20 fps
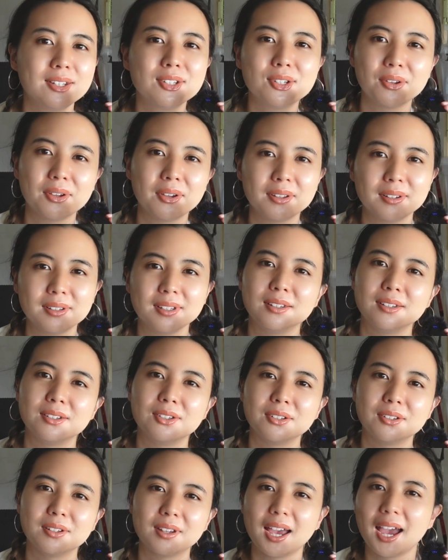turned
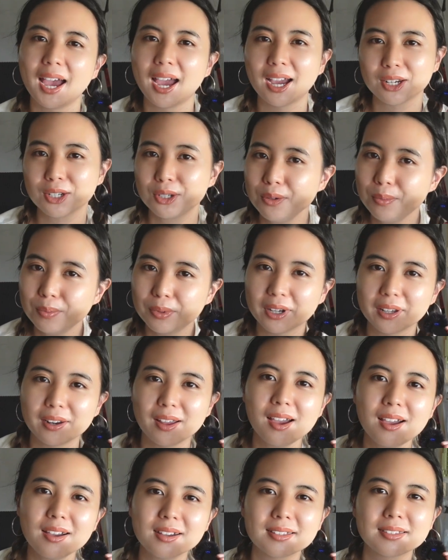into actual
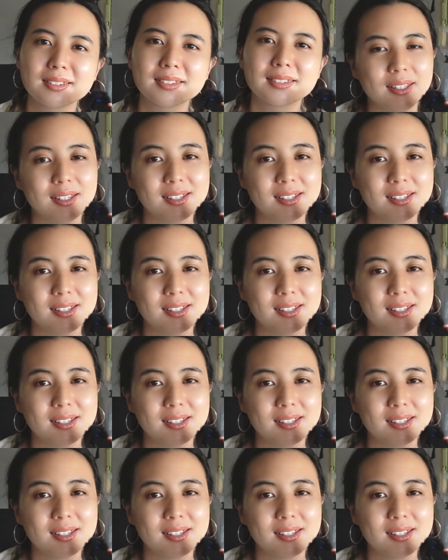products.